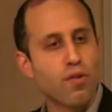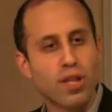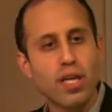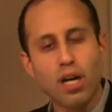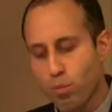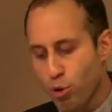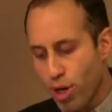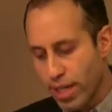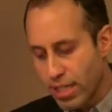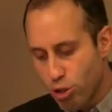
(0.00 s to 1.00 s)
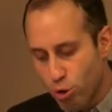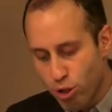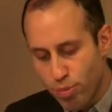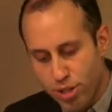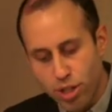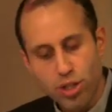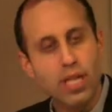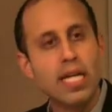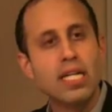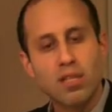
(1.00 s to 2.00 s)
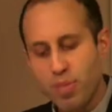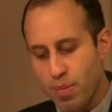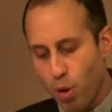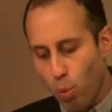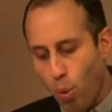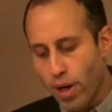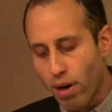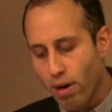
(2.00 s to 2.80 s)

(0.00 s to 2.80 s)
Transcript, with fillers: for the young Moroccan Jewish musician to be but one